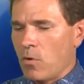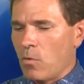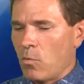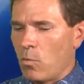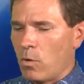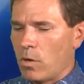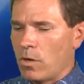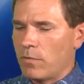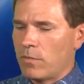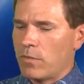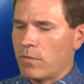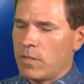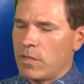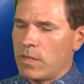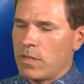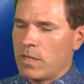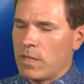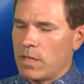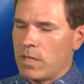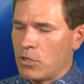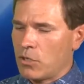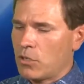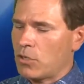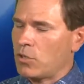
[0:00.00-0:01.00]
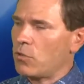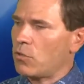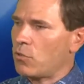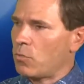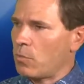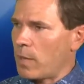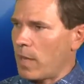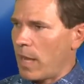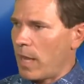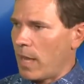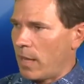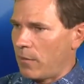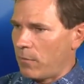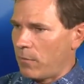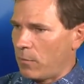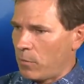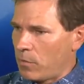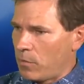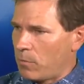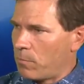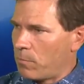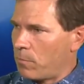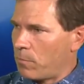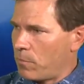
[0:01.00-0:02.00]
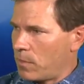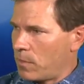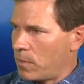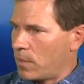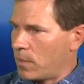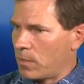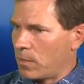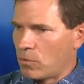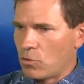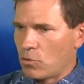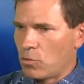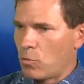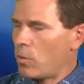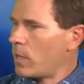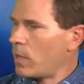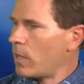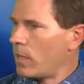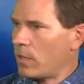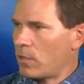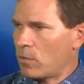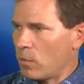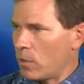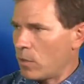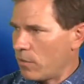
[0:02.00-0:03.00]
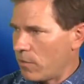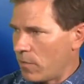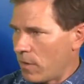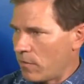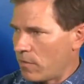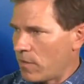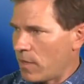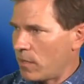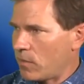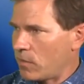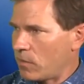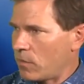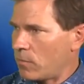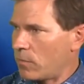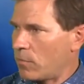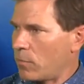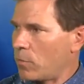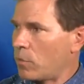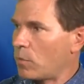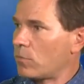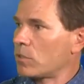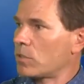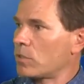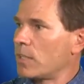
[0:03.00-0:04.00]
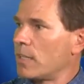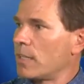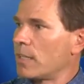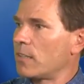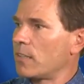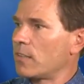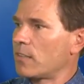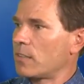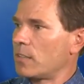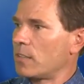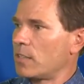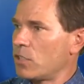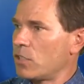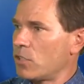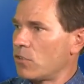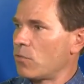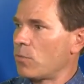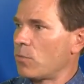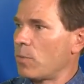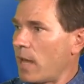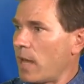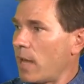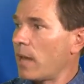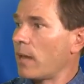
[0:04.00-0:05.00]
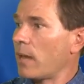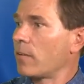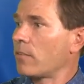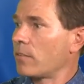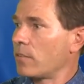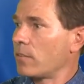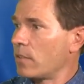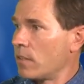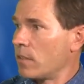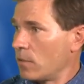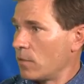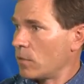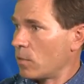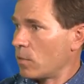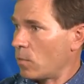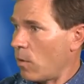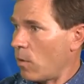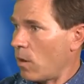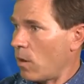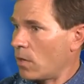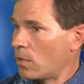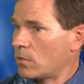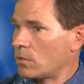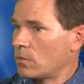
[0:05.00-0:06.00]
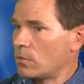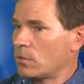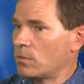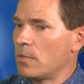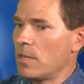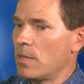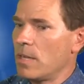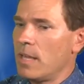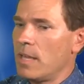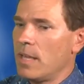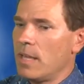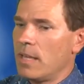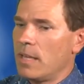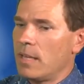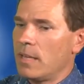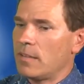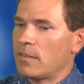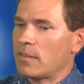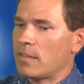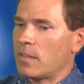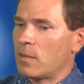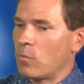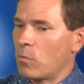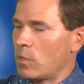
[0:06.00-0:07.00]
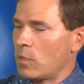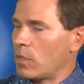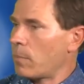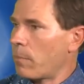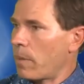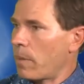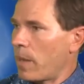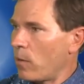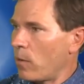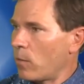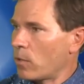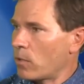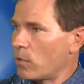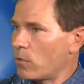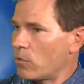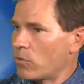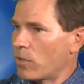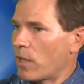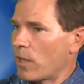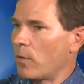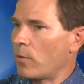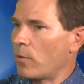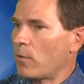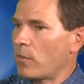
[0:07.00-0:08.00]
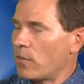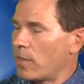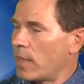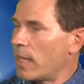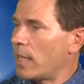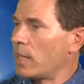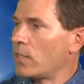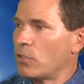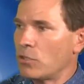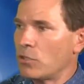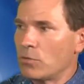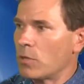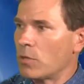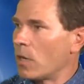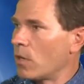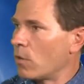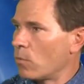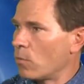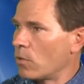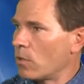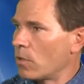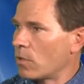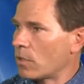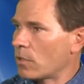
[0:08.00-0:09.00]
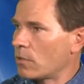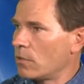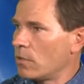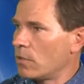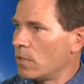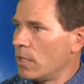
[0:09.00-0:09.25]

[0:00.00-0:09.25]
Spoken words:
one of the issues we have with the 25,000 photovoltaic installations we have here in Oahu is that when the power goes out, they do not work.